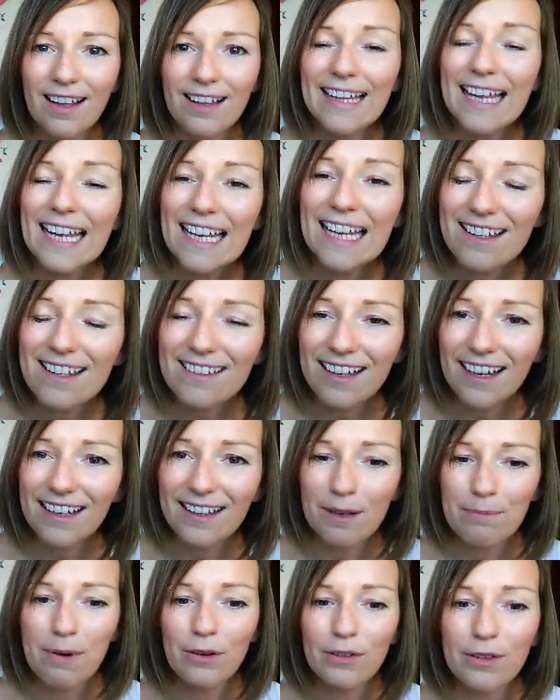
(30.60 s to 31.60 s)
the
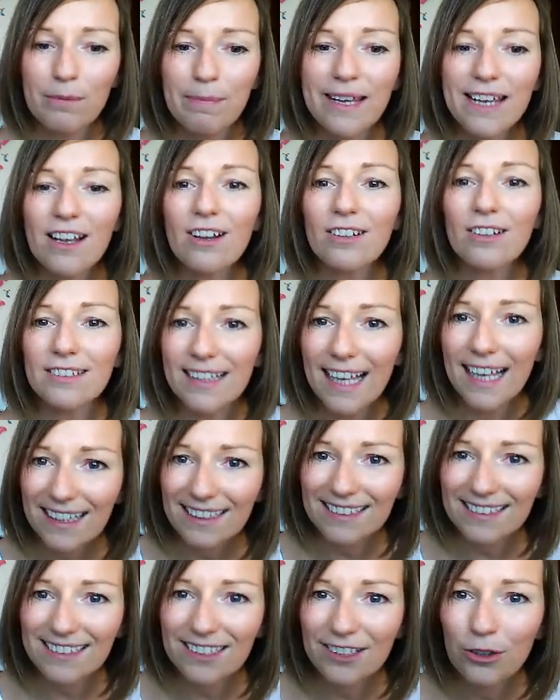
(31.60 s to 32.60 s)
insight about being
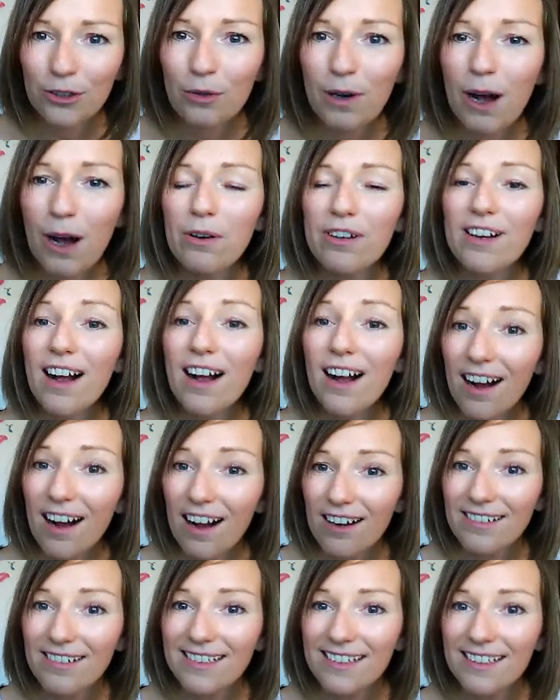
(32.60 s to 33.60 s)
connected to our
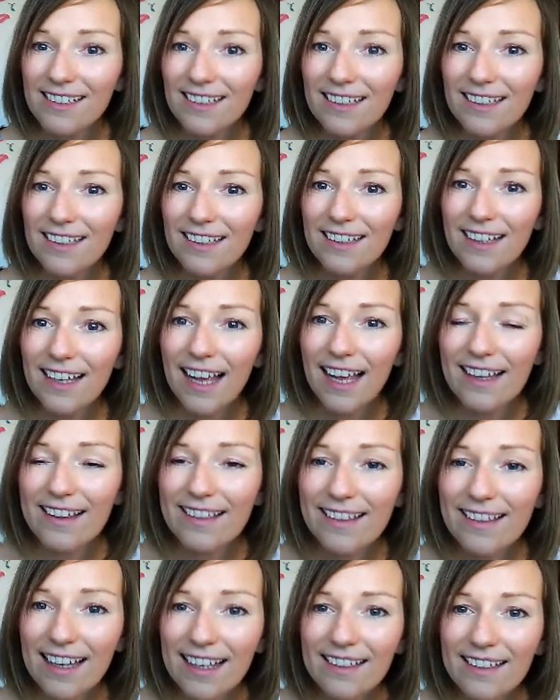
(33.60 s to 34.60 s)
heart
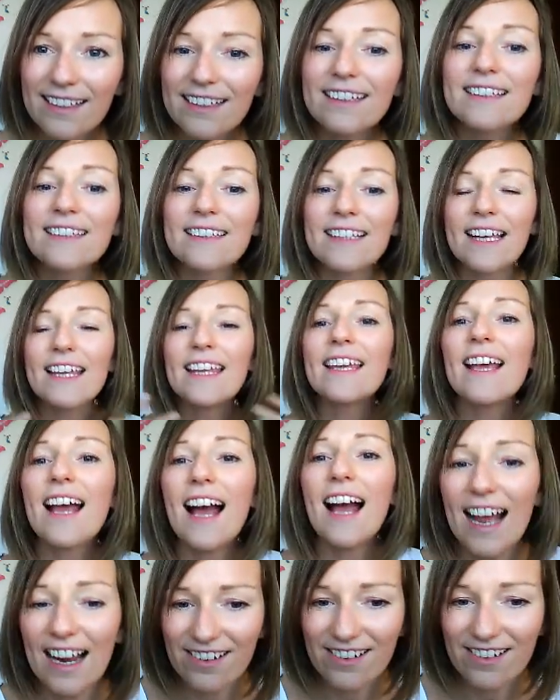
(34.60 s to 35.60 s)
and then taking
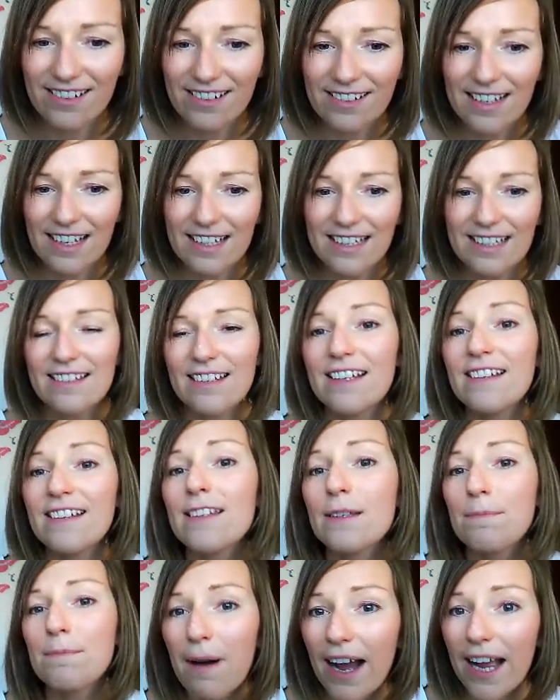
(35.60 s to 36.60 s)
action that is
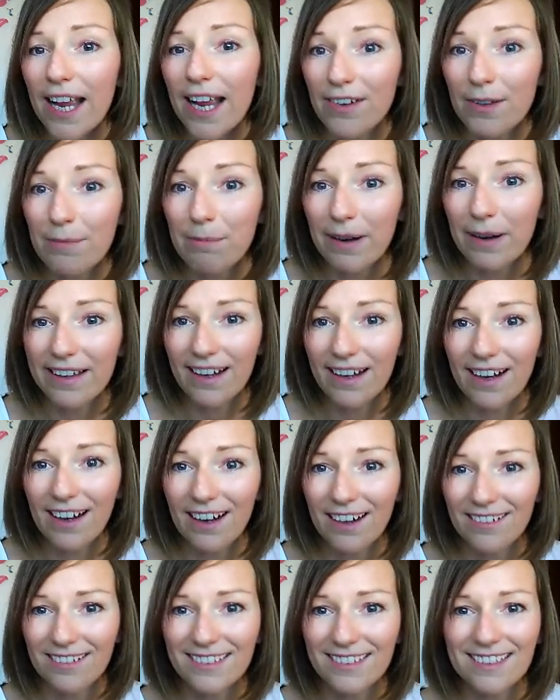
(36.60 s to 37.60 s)
inspired by the
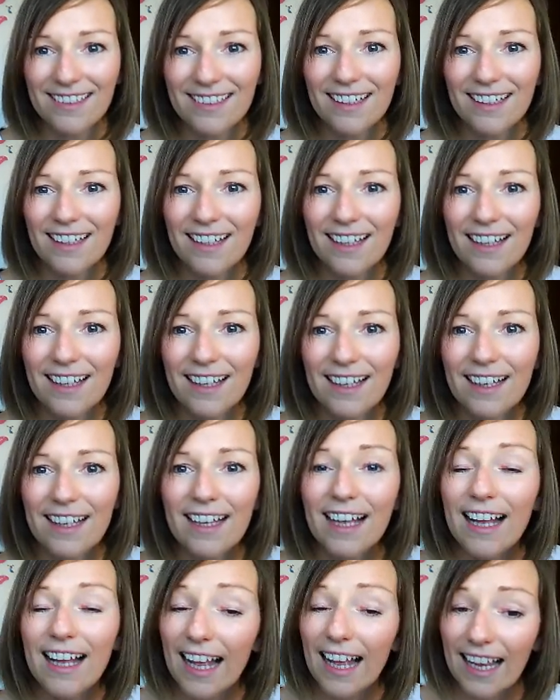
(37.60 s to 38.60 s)
heart.
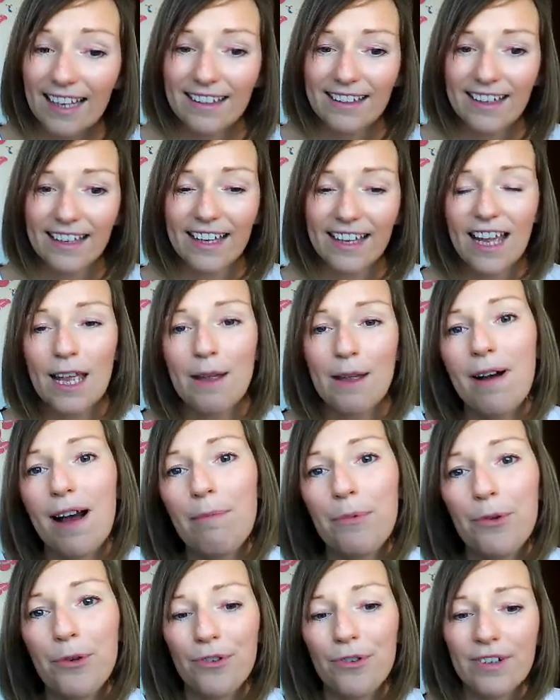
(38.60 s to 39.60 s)
And I came
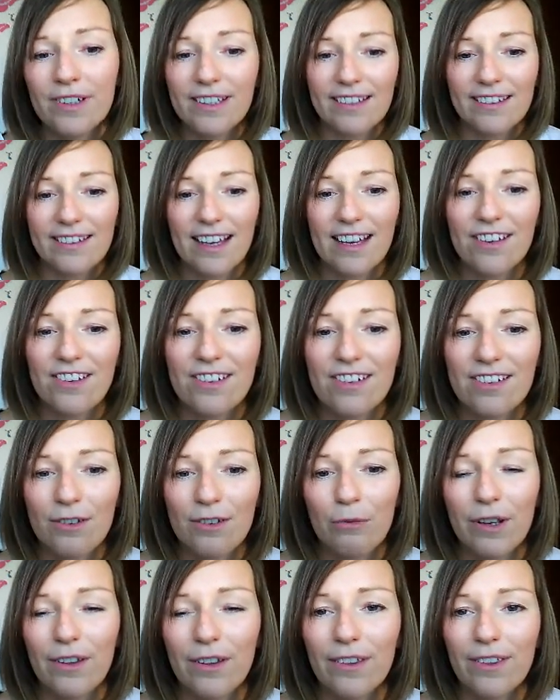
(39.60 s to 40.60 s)
up during the
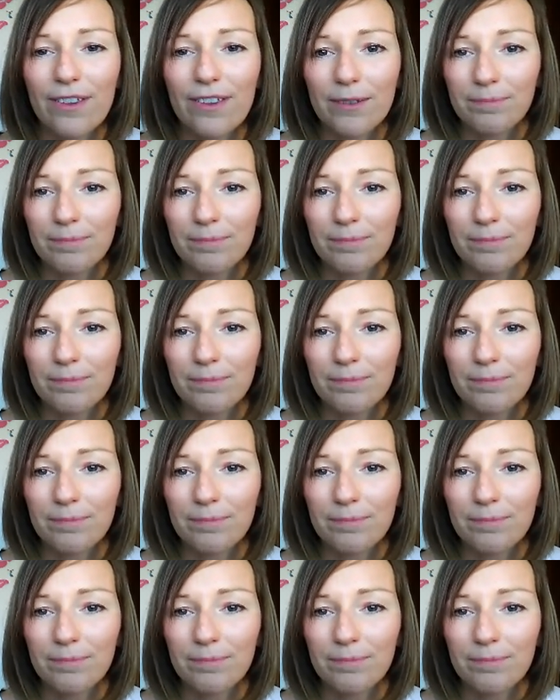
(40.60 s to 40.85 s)
session with